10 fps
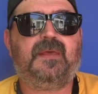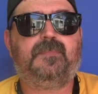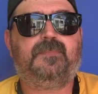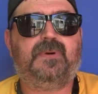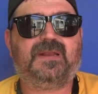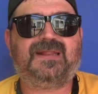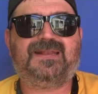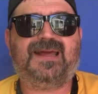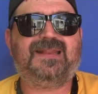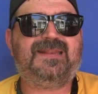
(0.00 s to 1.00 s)
but
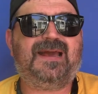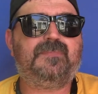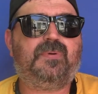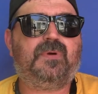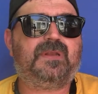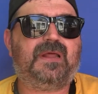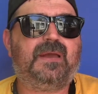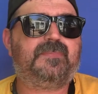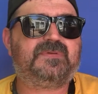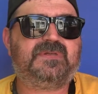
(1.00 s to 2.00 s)
in
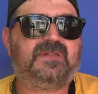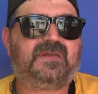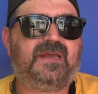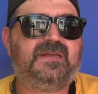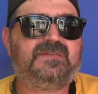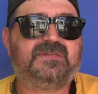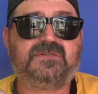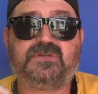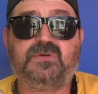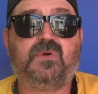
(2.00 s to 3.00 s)
99.9% percent .9 of the
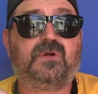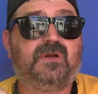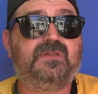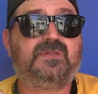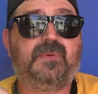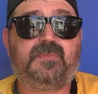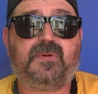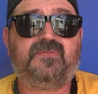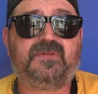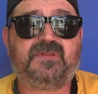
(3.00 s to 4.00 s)
cases you are going to be
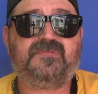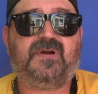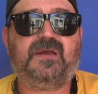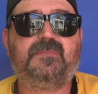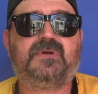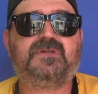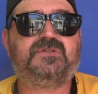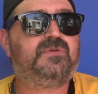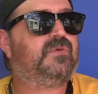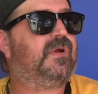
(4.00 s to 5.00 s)
perfectly fine because
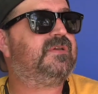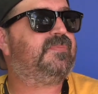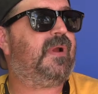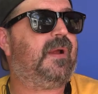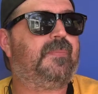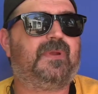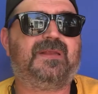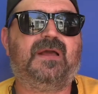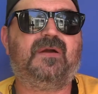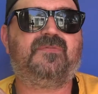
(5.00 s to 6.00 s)
you cross properly
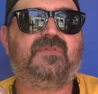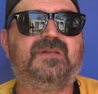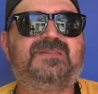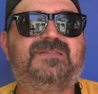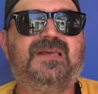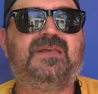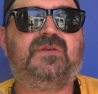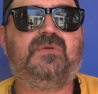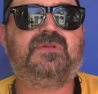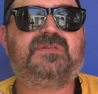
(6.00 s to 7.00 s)
now if let's say
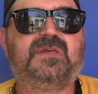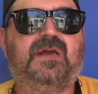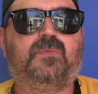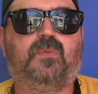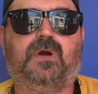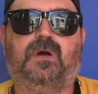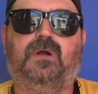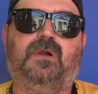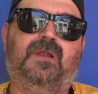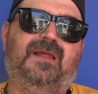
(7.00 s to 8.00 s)
you decide
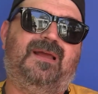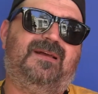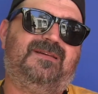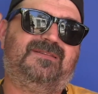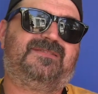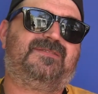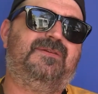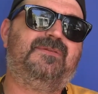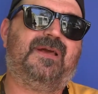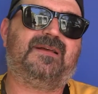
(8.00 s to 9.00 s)
well
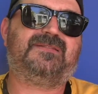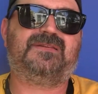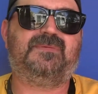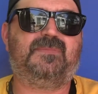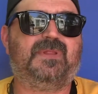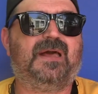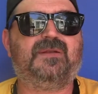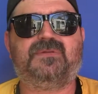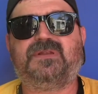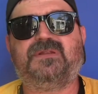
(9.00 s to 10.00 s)
screw that symbol I
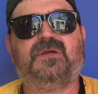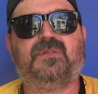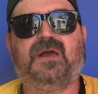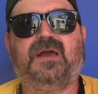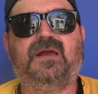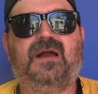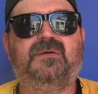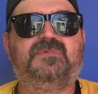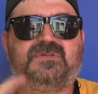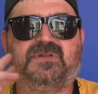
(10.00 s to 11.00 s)
don't need to know that
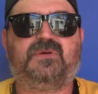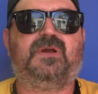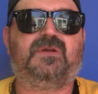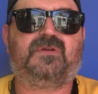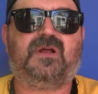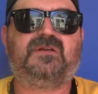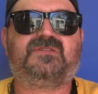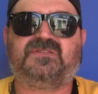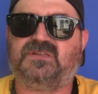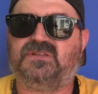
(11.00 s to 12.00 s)
I'm just gonna go ahead and cross
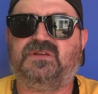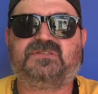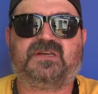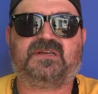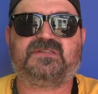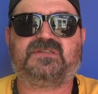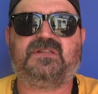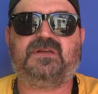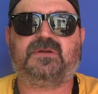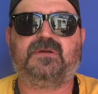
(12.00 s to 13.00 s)
because it looks like it's
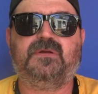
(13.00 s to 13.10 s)
clear